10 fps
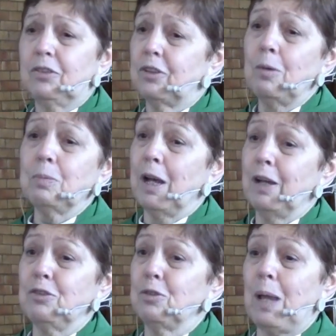soap
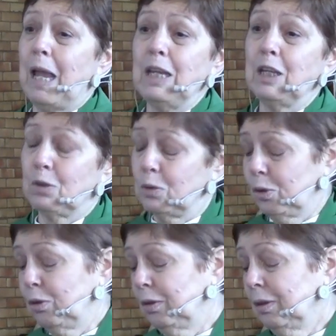can't do any
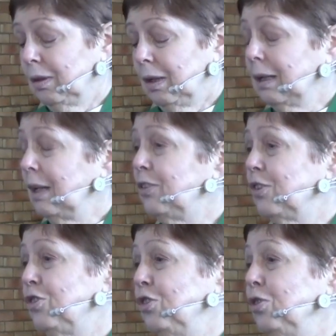good
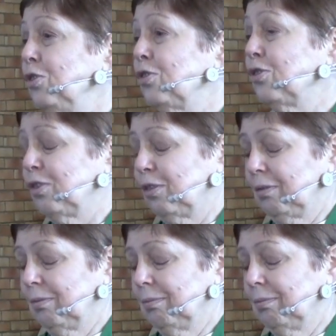unless it's used.